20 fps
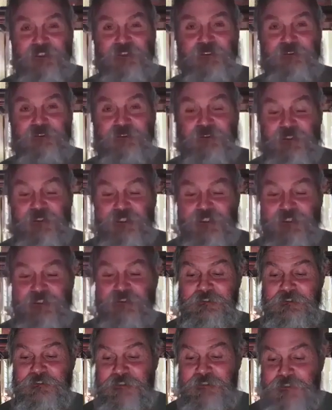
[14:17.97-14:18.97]

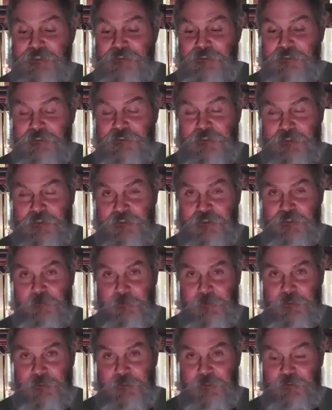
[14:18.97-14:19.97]
Ezekiel says,
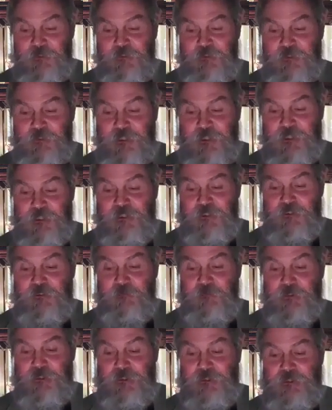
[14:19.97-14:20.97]
a spirit
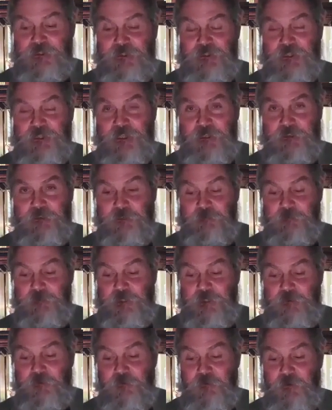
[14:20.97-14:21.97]
seized me
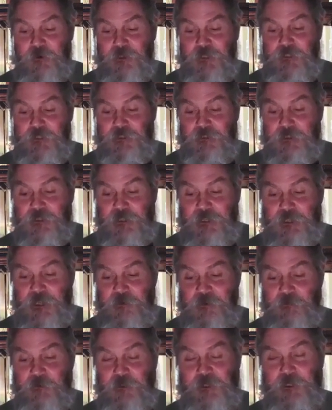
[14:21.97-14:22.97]
and carried me
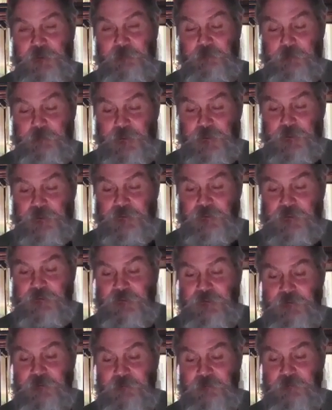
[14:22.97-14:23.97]
away. I went
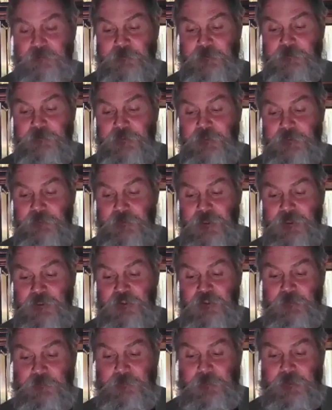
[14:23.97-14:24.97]
in bitterness and the
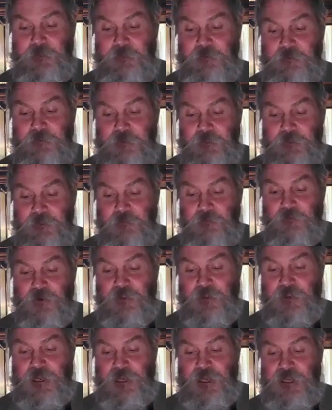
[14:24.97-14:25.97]
fury of my
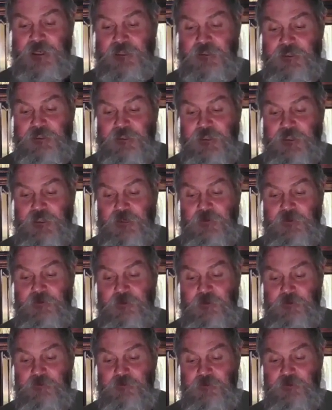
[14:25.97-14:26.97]
spirit, while the
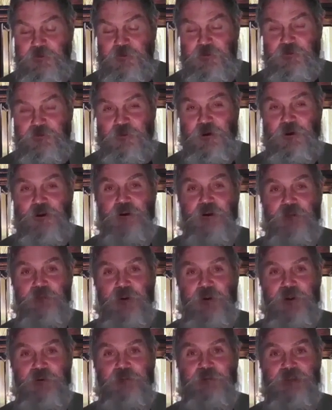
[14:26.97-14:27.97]
hand of the Lord was
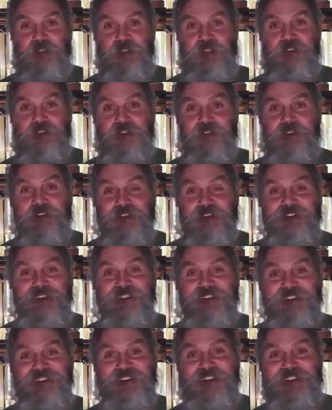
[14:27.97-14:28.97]
strong upon me.